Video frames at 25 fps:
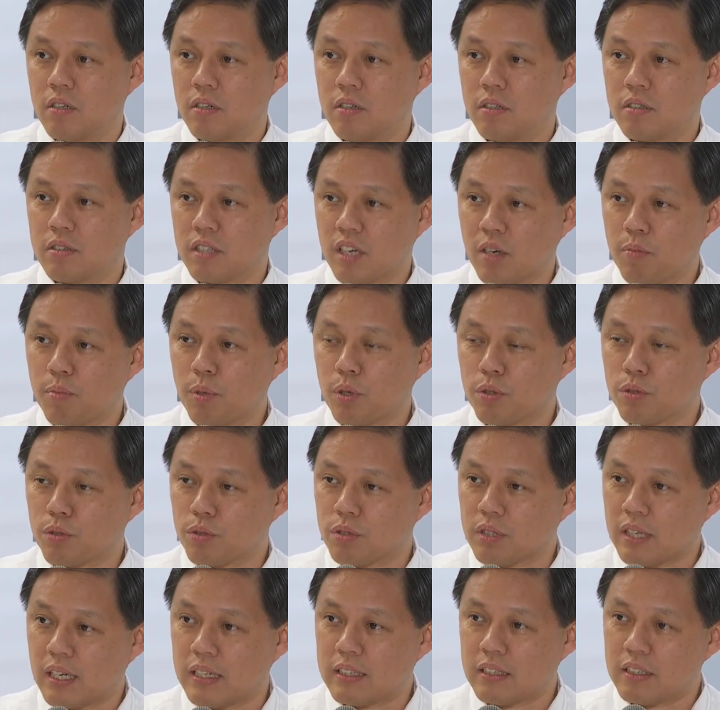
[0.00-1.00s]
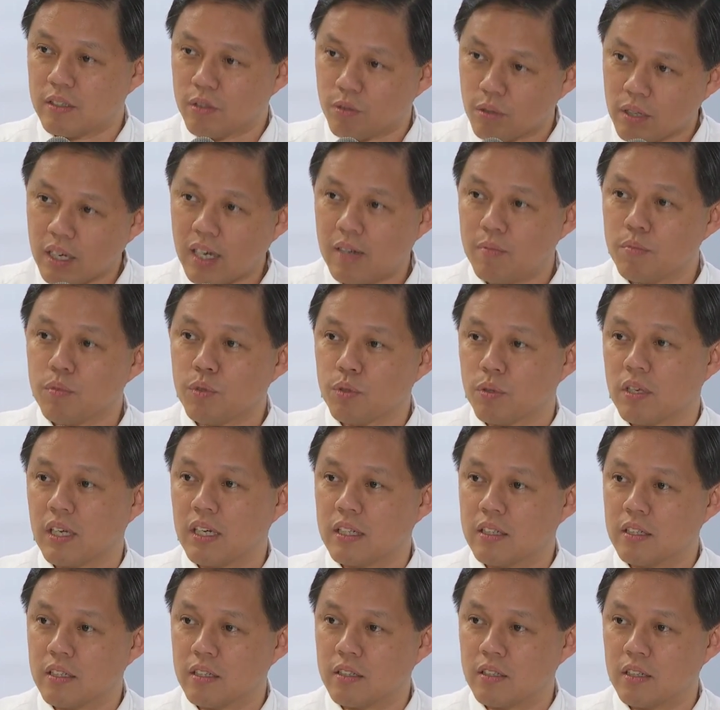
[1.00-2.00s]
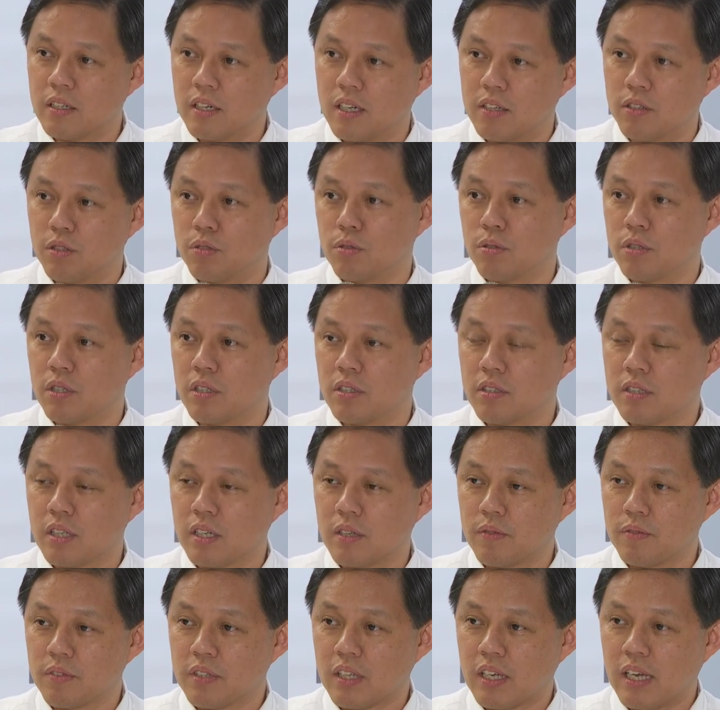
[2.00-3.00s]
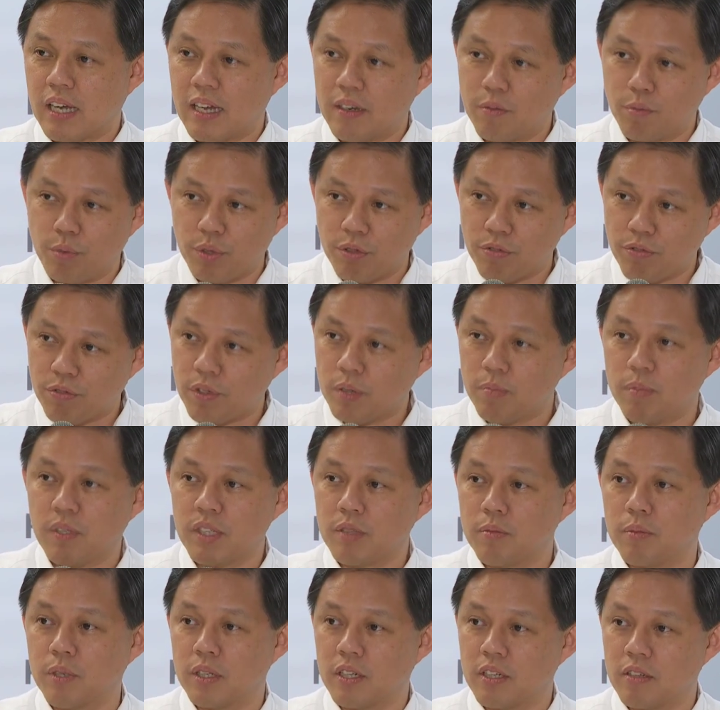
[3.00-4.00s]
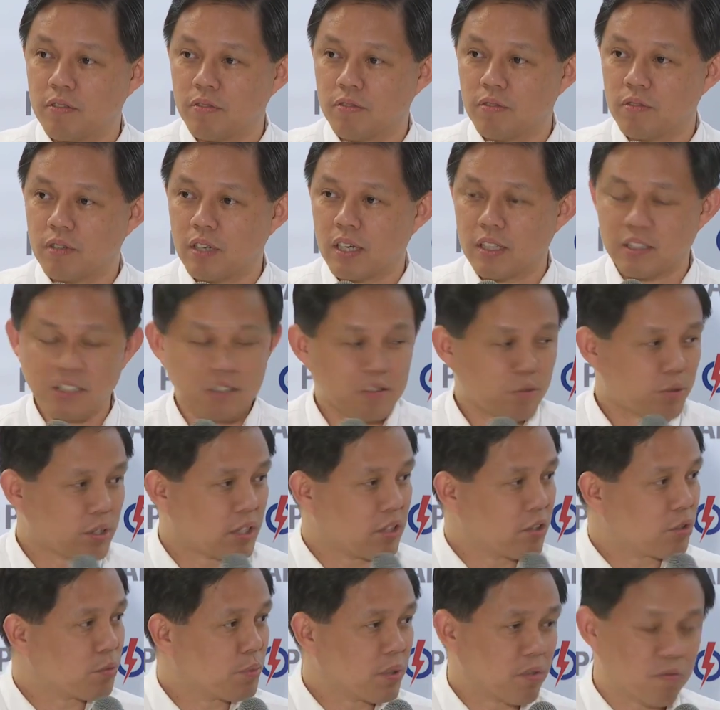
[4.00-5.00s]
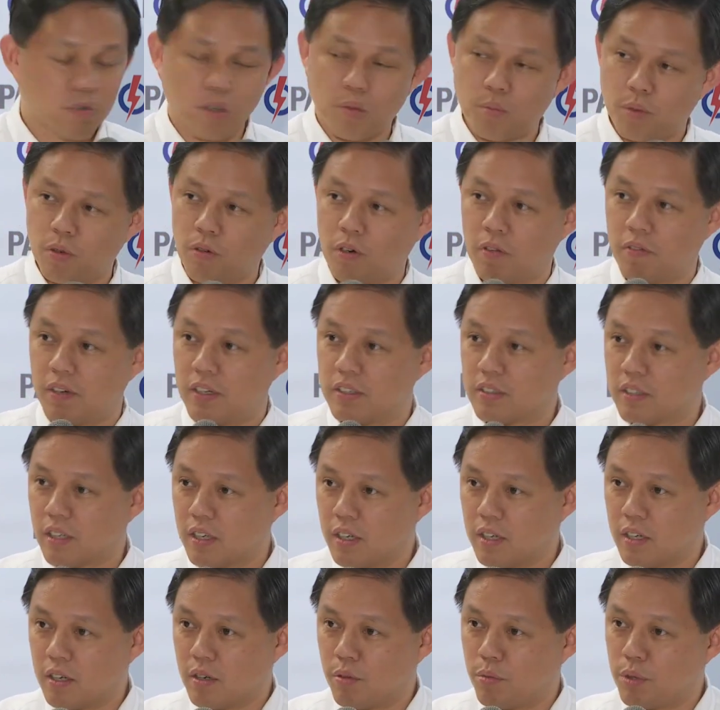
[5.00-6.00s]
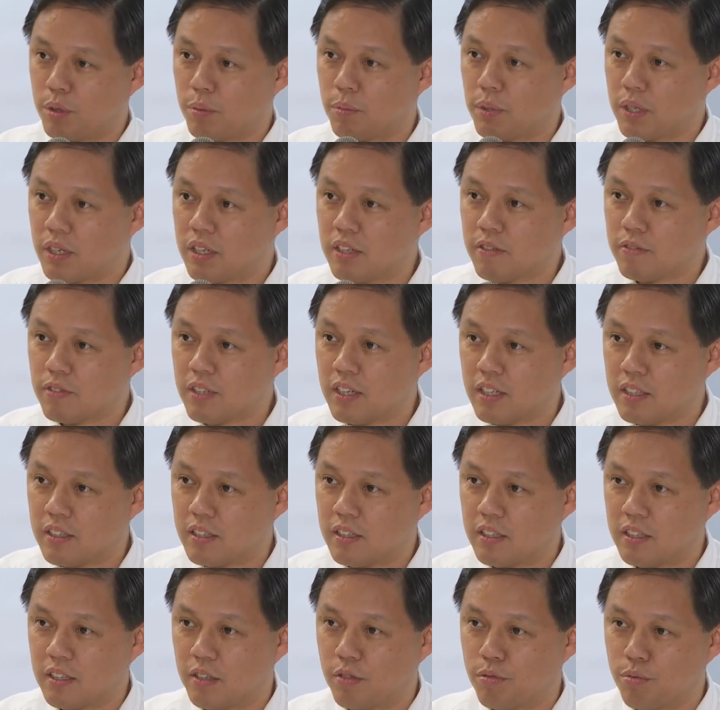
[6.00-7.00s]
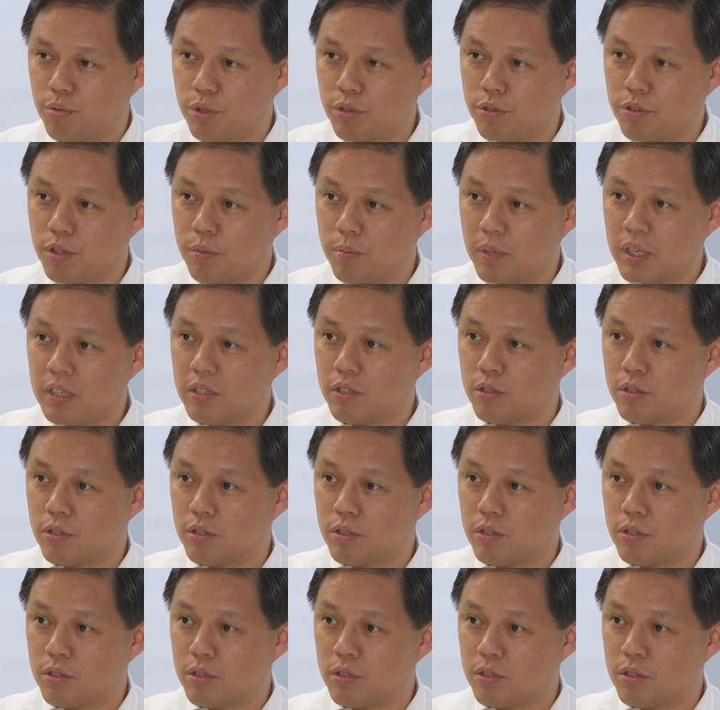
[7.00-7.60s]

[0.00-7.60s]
Singapore society to come together and do this. And we firmly believe, I think we can speak for both of us, we believe that if we remain